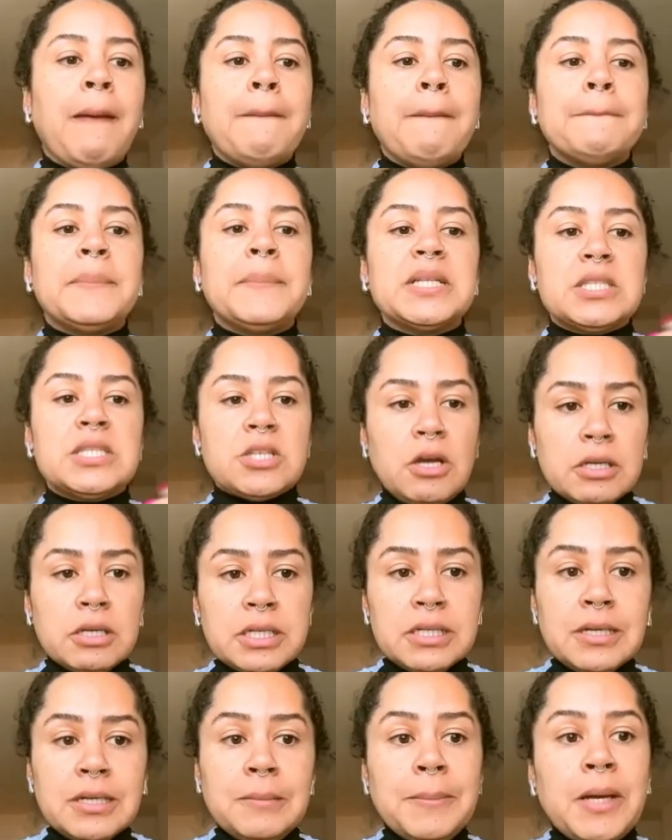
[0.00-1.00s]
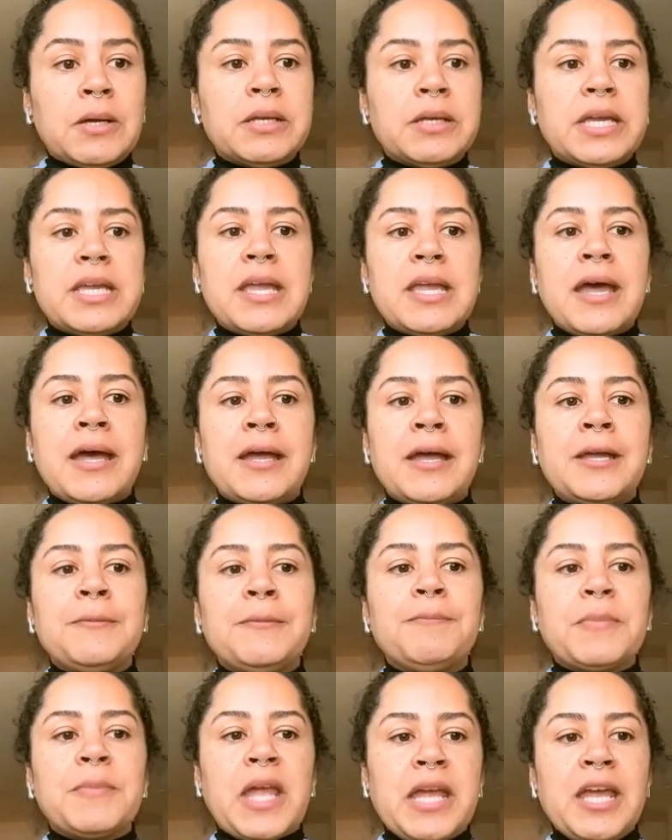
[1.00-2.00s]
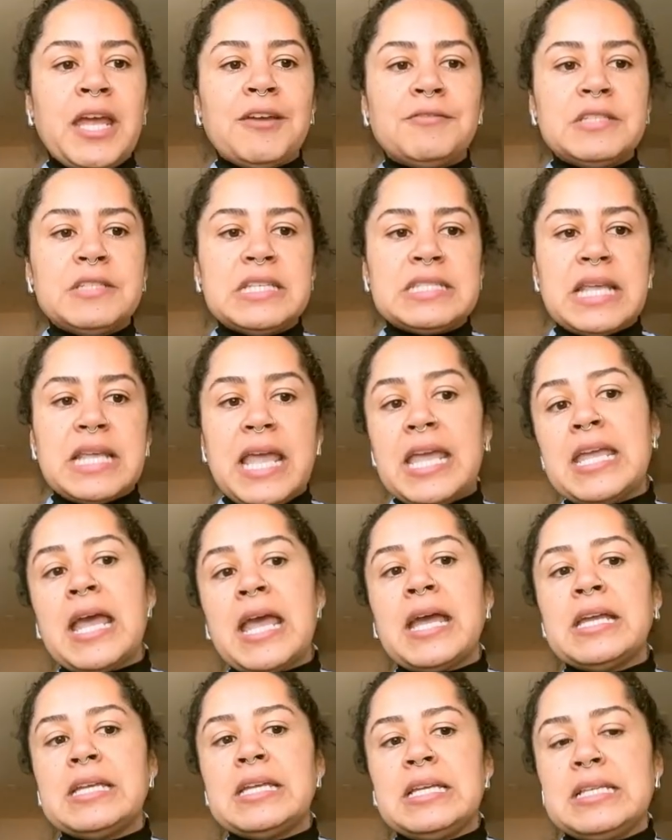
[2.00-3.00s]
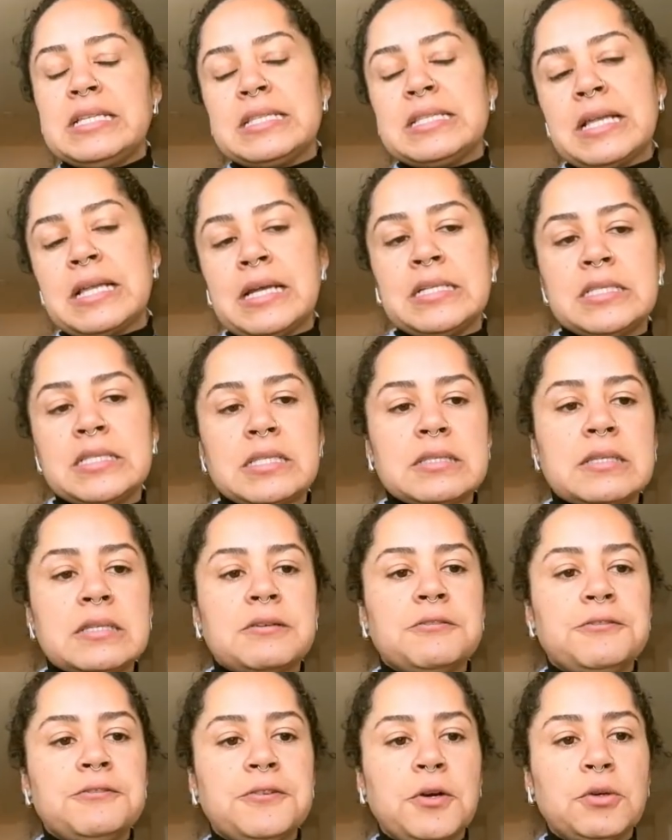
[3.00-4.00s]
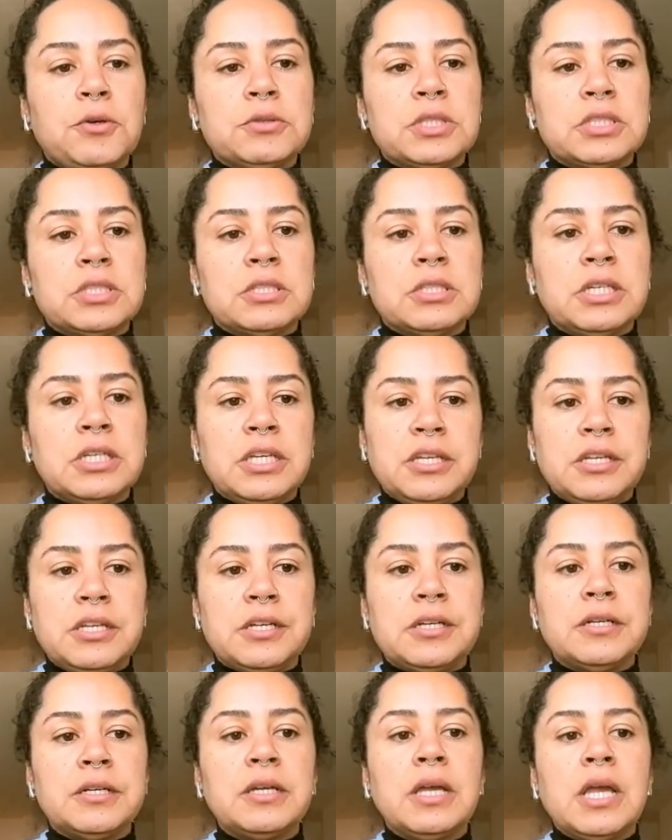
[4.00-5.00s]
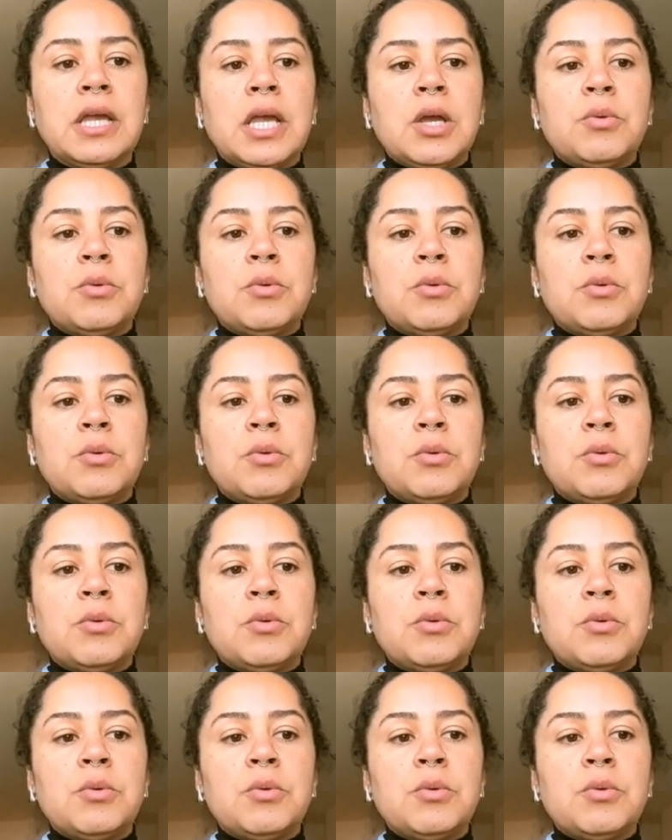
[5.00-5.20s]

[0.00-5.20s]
But talking about AI, I have this AI Insights folder here,